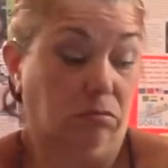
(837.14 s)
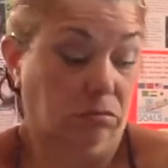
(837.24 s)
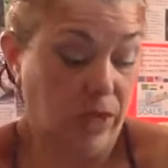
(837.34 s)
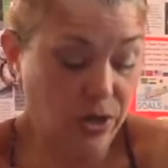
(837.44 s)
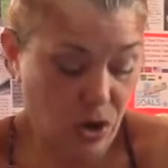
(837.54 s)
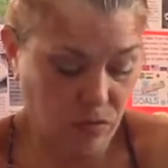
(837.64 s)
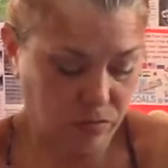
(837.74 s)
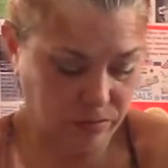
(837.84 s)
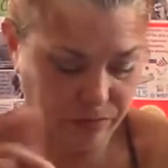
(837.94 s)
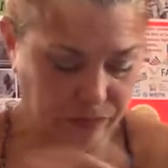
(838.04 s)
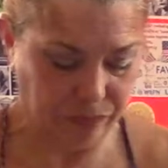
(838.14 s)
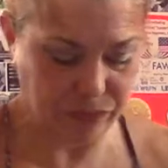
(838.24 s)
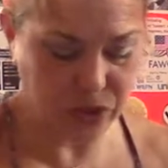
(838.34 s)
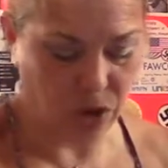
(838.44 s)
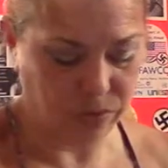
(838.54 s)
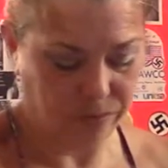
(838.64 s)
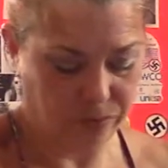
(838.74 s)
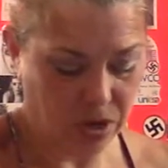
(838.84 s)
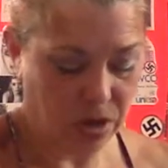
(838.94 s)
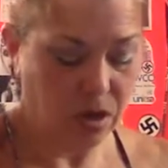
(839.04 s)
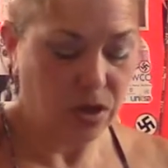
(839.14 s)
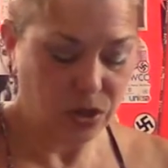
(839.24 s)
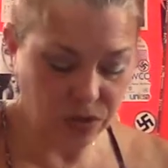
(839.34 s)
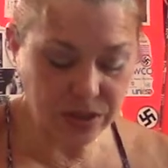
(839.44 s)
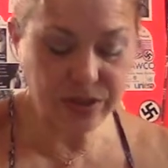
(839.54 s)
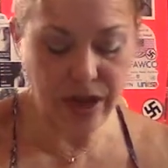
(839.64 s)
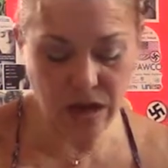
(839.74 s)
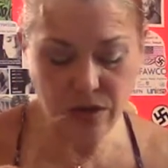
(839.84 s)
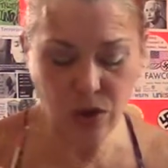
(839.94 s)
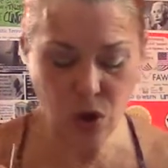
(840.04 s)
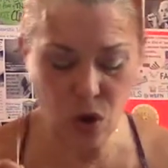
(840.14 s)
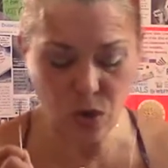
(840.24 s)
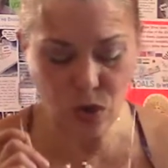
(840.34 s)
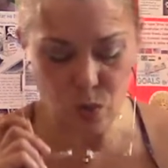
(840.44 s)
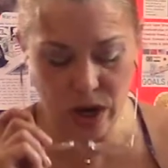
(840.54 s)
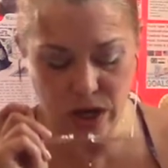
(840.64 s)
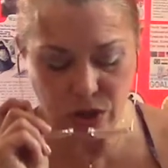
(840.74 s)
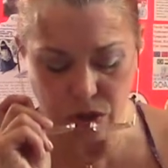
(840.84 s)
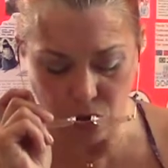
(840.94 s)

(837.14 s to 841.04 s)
They don't. So, to this end, the Kochs waged a